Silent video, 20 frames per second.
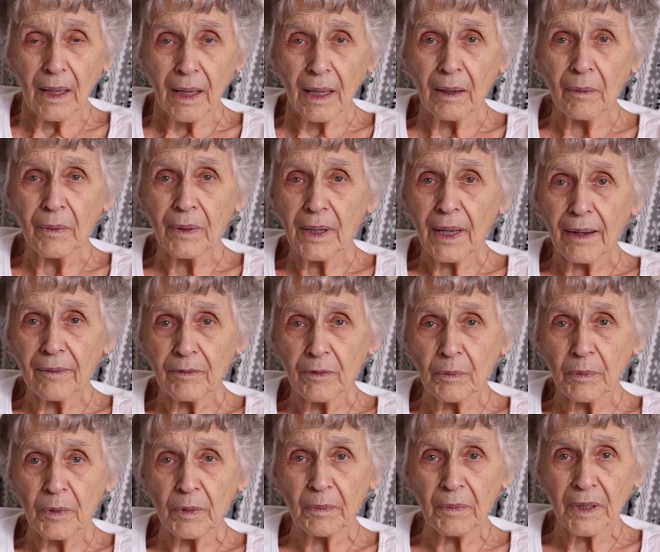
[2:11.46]
he would have to
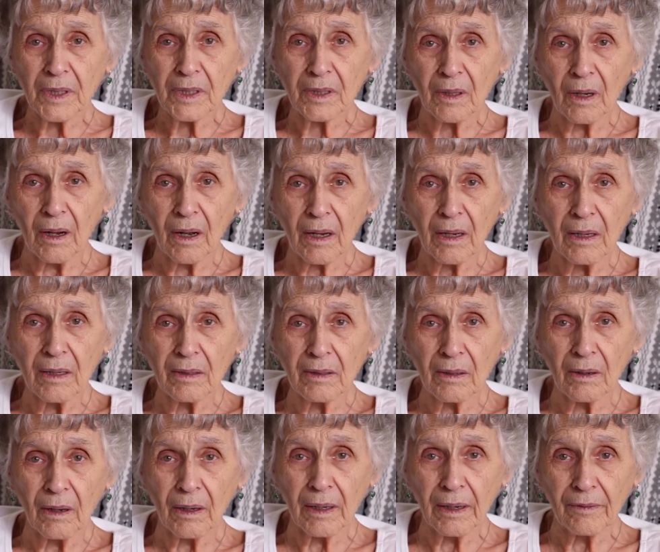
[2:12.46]
put my stockings
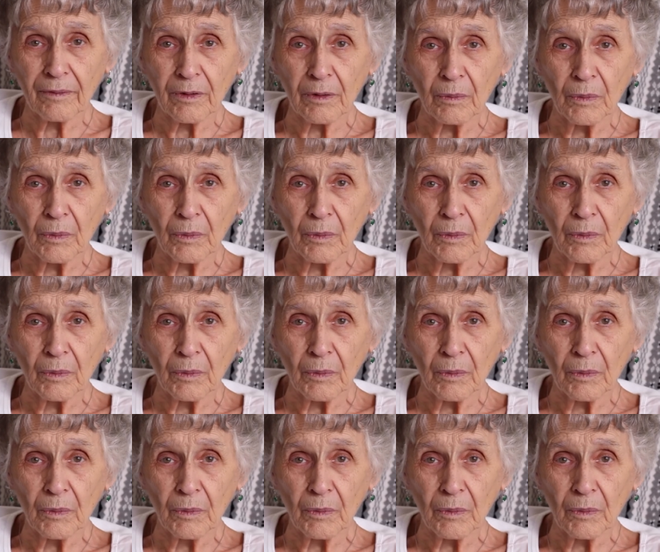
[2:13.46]
on every